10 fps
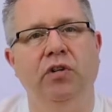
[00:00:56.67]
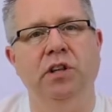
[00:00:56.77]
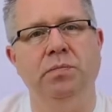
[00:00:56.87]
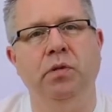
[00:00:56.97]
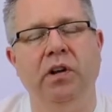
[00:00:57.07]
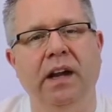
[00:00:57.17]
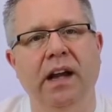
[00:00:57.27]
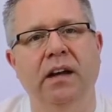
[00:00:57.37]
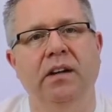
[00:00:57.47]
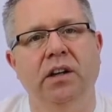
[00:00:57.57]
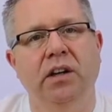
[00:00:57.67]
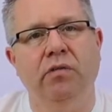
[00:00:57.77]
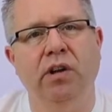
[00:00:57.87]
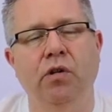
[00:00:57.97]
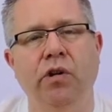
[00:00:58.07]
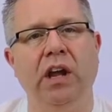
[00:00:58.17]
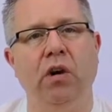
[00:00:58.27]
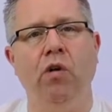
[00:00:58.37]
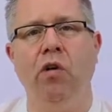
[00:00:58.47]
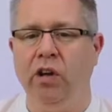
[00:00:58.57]
crystal clear
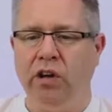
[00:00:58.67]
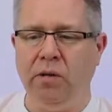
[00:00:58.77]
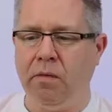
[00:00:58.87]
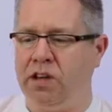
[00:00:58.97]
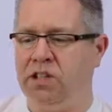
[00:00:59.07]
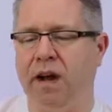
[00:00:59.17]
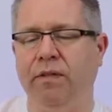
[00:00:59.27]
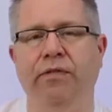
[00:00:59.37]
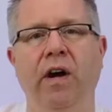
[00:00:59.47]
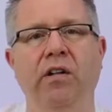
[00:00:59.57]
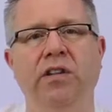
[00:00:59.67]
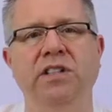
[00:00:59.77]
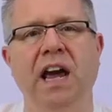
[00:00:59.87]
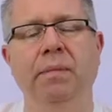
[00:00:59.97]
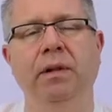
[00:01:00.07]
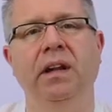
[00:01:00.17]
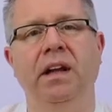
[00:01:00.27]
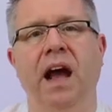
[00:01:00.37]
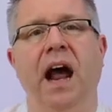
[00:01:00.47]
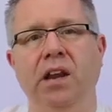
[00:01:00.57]
recording, or you might just have your phone on the table
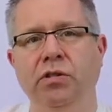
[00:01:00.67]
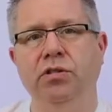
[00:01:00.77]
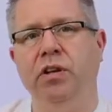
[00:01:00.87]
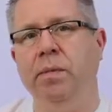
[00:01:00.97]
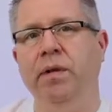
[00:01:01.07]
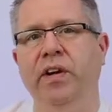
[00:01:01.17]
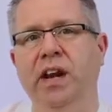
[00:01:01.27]
and you're doing a bit of